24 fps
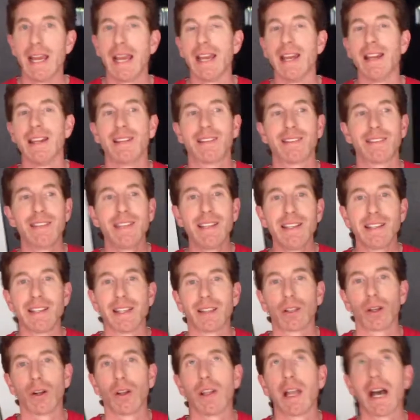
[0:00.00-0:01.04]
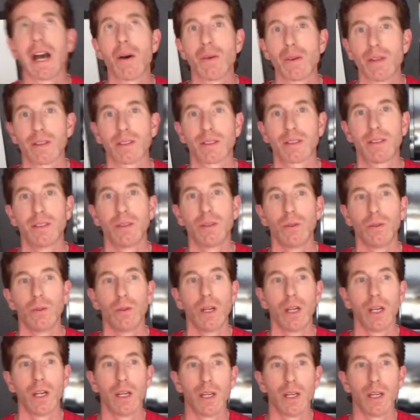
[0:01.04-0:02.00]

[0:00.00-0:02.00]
and it's neat that they're allowing us to